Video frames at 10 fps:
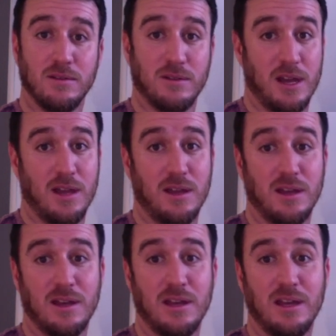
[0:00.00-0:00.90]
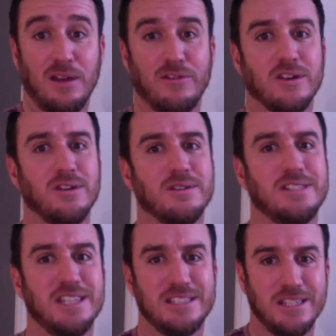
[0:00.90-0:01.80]
Okay? If you're doing
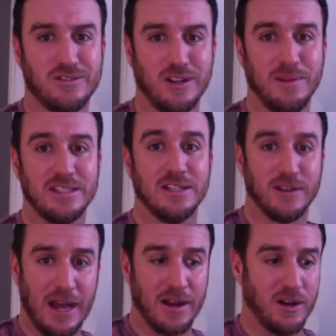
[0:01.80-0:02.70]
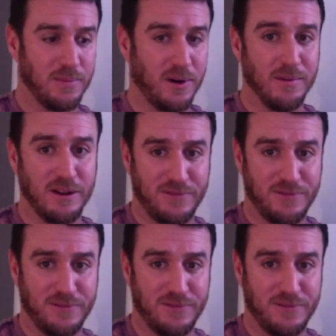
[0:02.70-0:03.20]
60 treatments and you're down in the department at